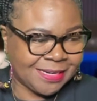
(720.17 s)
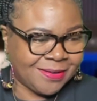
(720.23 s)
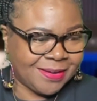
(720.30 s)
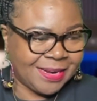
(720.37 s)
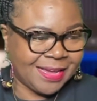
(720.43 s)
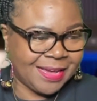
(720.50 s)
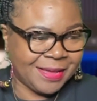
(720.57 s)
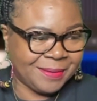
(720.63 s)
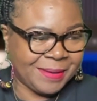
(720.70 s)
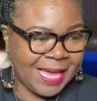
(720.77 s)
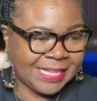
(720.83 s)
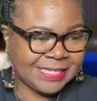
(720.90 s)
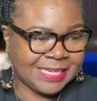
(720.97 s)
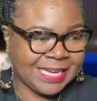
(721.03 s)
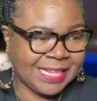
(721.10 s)
on
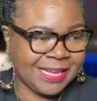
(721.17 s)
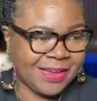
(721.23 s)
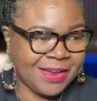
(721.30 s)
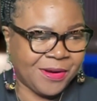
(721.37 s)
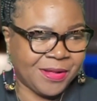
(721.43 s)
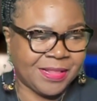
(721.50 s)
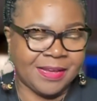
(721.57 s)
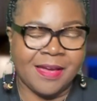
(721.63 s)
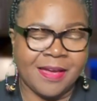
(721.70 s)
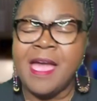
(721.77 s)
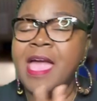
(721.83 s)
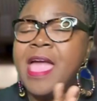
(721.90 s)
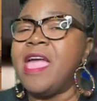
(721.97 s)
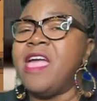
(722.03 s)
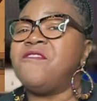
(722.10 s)
ATLien earlier.
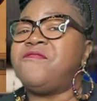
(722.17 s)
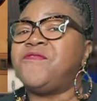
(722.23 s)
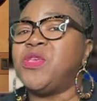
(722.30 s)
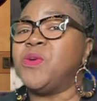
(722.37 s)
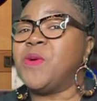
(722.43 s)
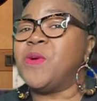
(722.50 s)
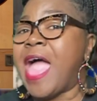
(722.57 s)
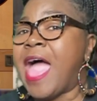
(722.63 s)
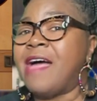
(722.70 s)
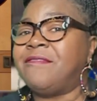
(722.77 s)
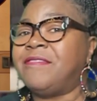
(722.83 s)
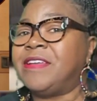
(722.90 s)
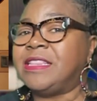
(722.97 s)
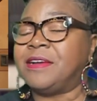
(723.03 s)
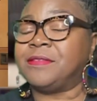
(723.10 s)
If you
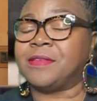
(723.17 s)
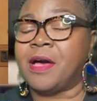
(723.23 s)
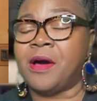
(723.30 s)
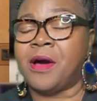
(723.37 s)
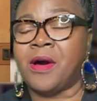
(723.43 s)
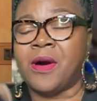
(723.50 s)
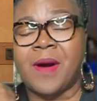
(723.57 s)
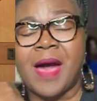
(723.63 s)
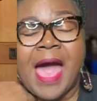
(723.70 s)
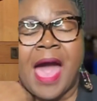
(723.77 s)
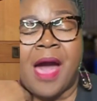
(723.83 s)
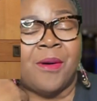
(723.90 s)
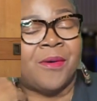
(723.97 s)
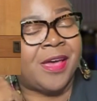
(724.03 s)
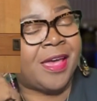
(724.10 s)
haven't, there's a whole
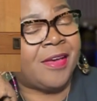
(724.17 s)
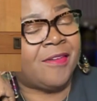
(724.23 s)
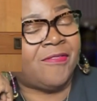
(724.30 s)
hour and